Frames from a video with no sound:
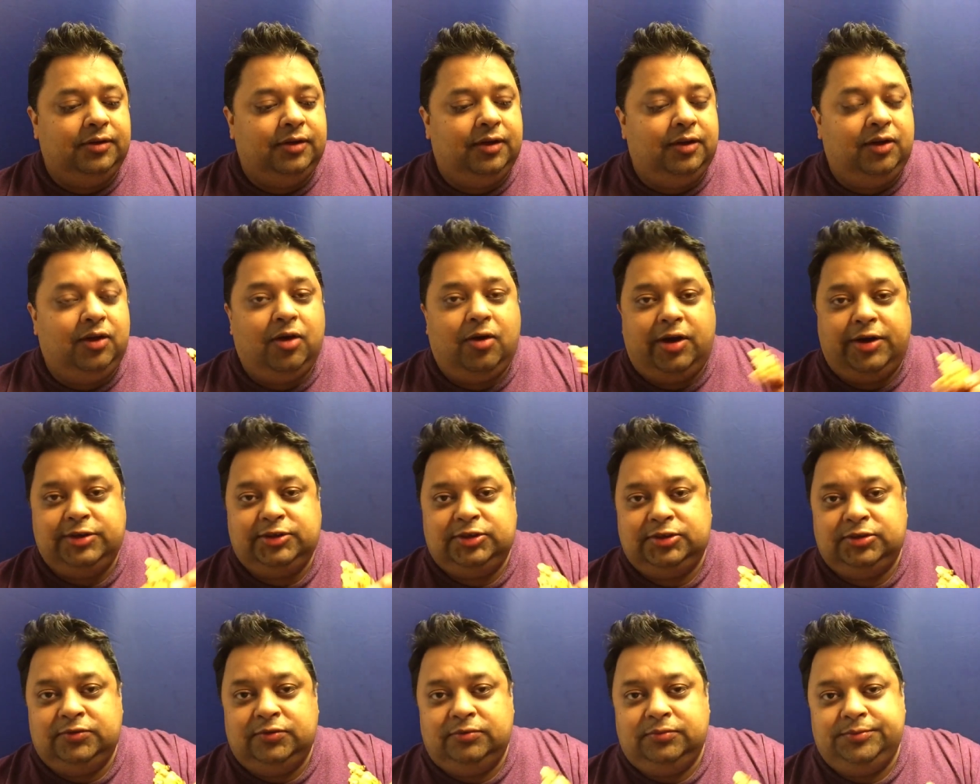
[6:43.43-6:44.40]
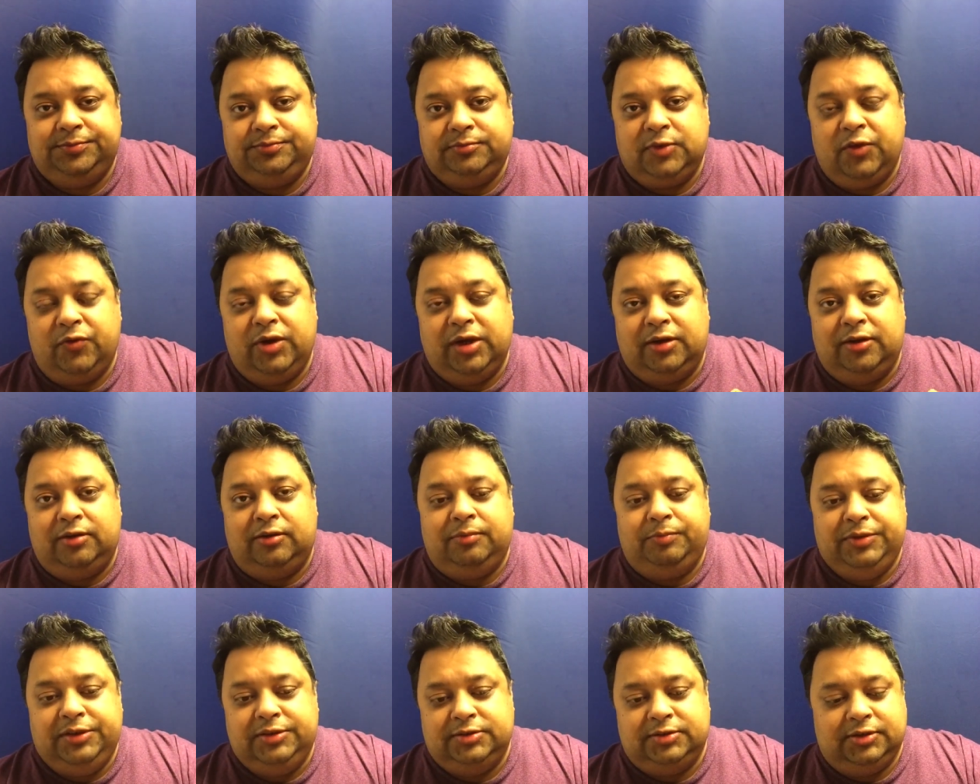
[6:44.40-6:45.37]
a large regular
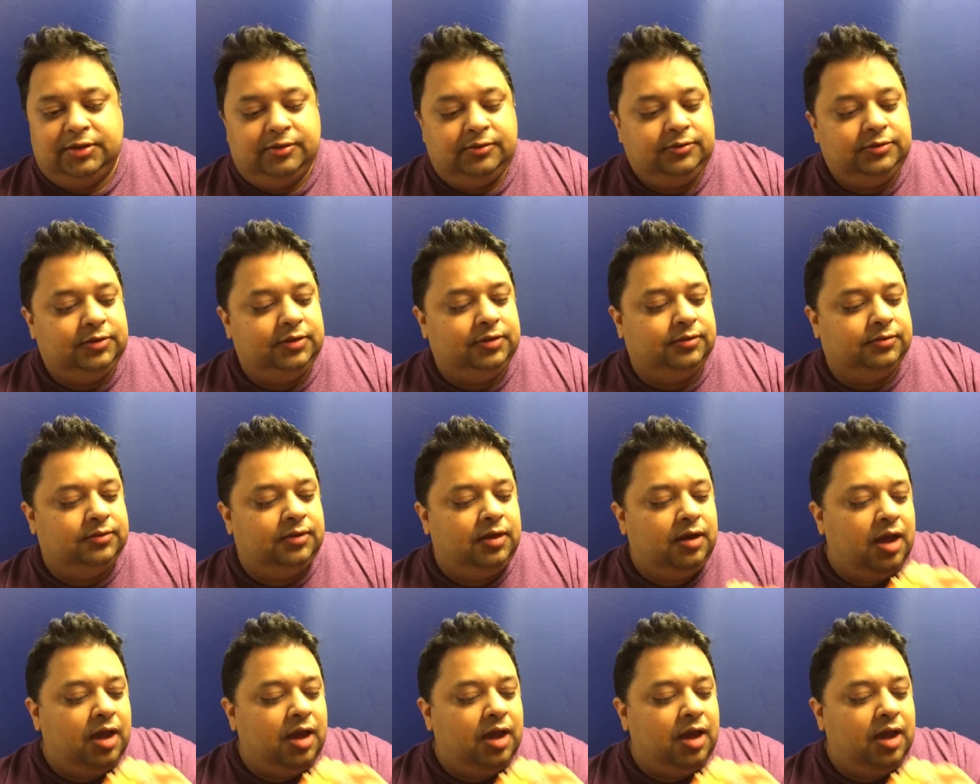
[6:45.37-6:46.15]
pizza, you know.